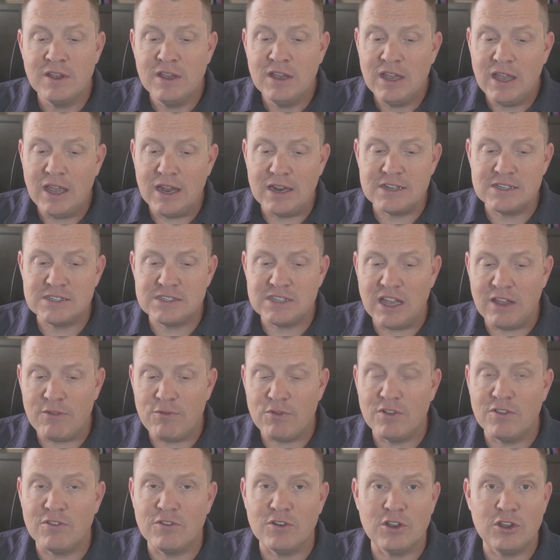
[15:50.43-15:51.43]
in a safe
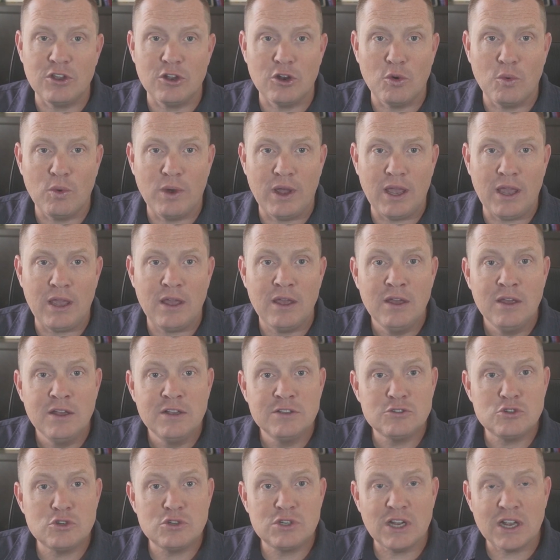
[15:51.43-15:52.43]
and secure way.
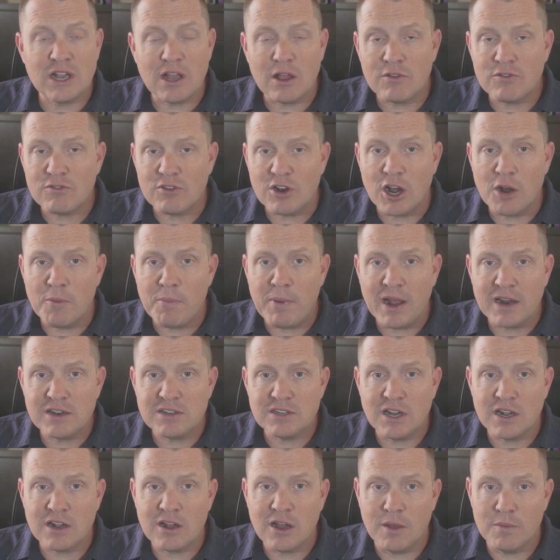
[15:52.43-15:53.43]
So check out
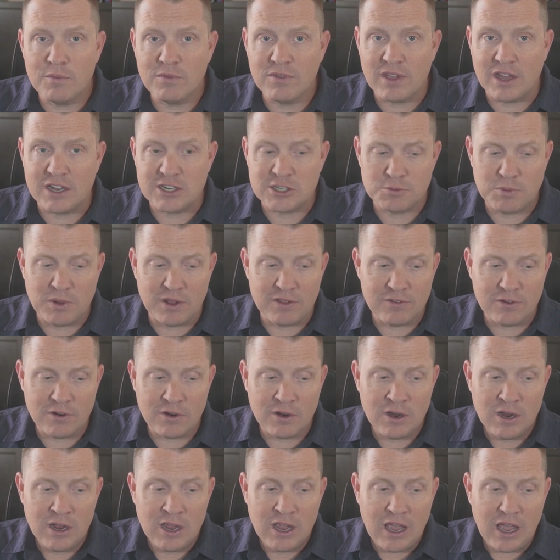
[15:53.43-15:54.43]
startuphakk.com slash
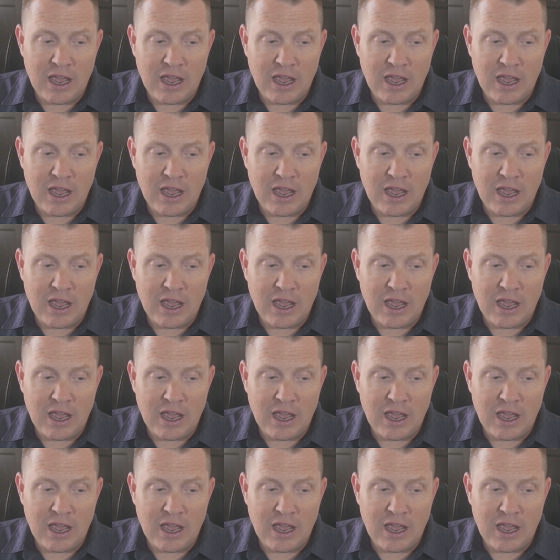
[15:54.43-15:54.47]
Spencer,